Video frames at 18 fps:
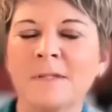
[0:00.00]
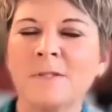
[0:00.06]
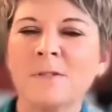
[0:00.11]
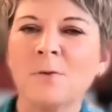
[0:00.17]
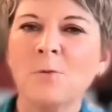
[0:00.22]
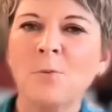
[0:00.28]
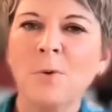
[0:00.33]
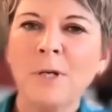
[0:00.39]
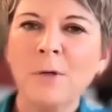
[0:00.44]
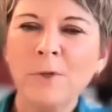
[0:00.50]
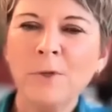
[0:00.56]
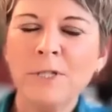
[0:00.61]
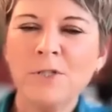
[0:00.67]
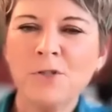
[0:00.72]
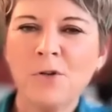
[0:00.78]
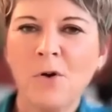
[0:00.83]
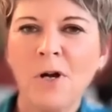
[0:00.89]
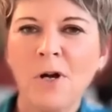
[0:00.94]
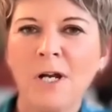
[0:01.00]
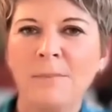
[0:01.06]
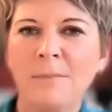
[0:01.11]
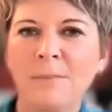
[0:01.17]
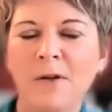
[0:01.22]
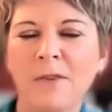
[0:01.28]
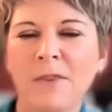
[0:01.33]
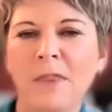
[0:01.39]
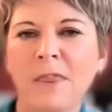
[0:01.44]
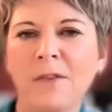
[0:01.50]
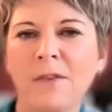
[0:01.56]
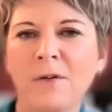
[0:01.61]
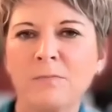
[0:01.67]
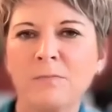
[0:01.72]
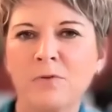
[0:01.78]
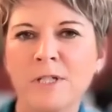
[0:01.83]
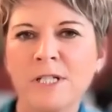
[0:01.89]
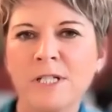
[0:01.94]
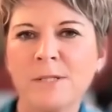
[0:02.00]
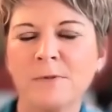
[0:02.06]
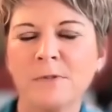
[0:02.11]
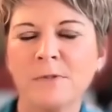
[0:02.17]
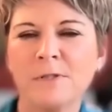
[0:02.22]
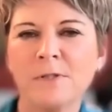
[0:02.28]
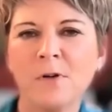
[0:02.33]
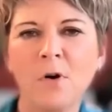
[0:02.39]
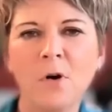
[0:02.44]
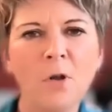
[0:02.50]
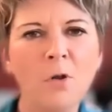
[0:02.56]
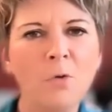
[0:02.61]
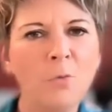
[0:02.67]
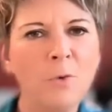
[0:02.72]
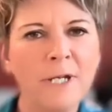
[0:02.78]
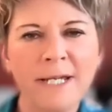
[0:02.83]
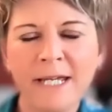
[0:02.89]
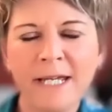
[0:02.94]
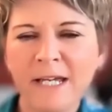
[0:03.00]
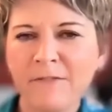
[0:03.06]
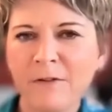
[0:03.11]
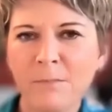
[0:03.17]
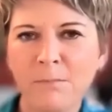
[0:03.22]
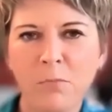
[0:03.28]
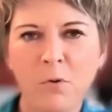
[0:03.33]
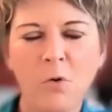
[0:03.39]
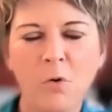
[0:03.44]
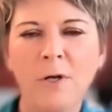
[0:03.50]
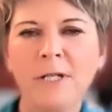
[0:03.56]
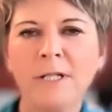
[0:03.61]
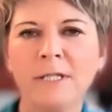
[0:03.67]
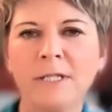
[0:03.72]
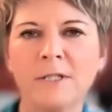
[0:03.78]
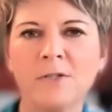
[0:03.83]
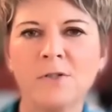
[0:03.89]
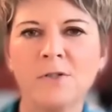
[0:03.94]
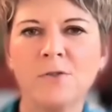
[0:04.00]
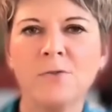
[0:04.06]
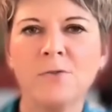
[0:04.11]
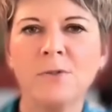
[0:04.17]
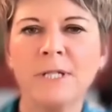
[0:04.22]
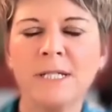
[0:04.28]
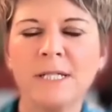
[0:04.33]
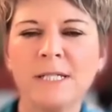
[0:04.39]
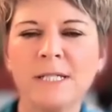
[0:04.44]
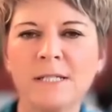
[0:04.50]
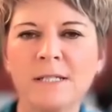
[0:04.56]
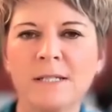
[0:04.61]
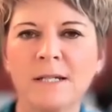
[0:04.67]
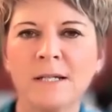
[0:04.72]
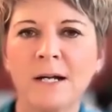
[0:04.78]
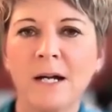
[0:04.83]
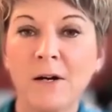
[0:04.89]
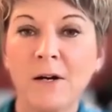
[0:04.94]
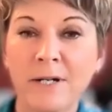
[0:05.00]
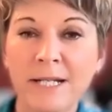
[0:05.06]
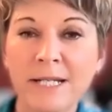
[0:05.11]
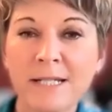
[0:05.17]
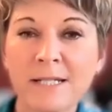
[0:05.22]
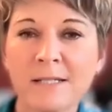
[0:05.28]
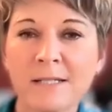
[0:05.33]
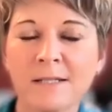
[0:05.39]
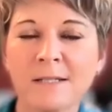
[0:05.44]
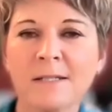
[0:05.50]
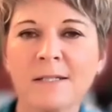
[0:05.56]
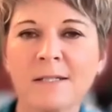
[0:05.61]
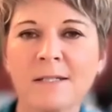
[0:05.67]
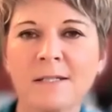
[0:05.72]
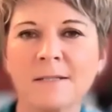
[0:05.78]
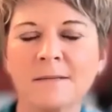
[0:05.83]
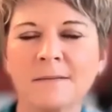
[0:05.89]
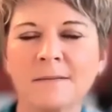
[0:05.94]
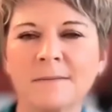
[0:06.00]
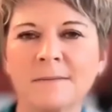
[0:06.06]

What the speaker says: So when we talk about the three principles, all we're ever pointing to is our essence.